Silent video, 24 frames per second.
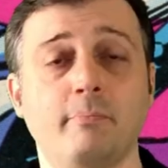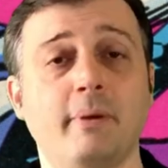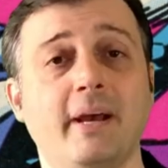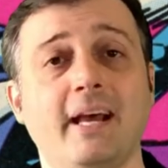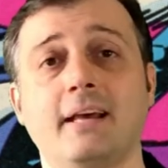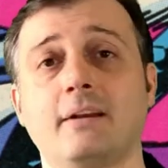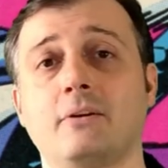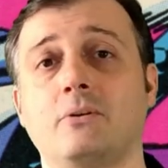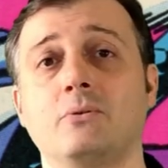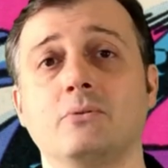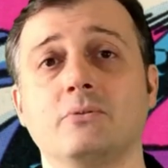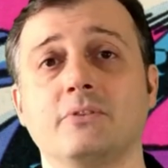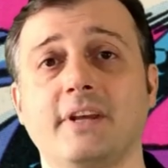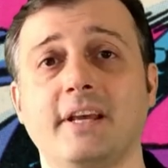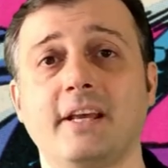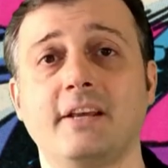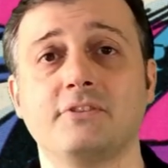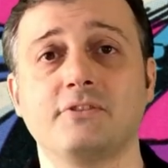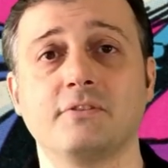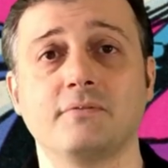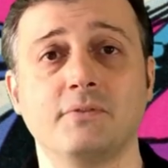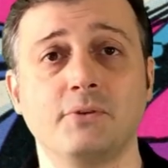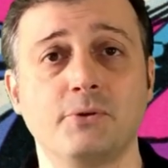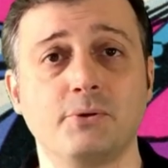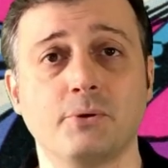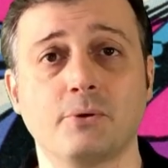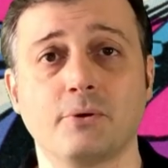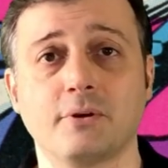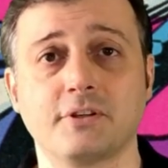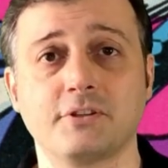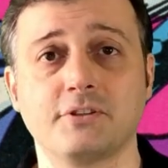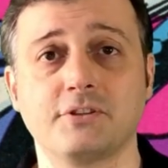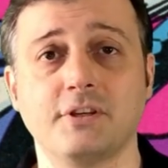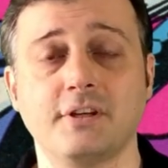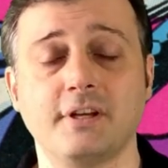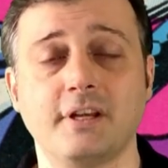bad old days of New York
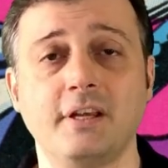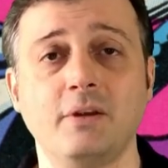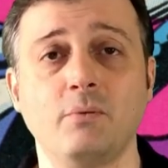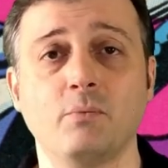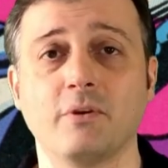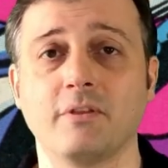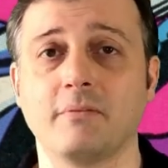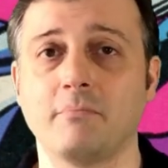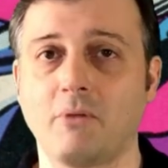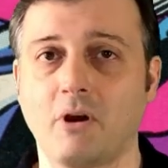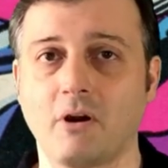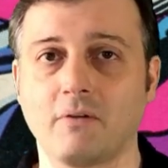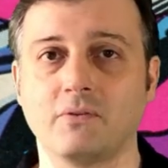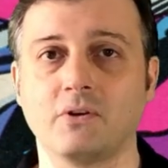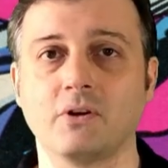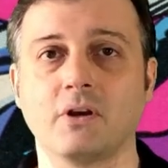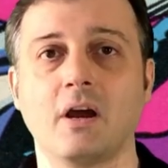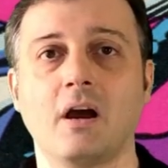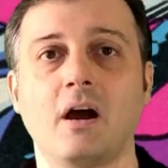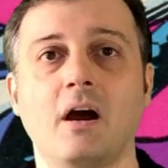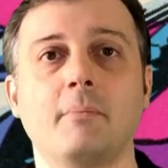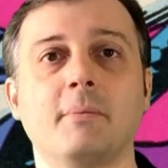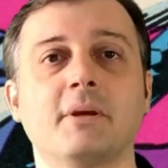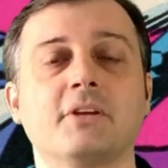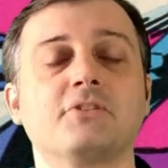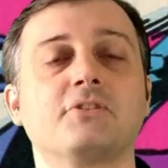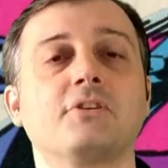City with Marvel Comics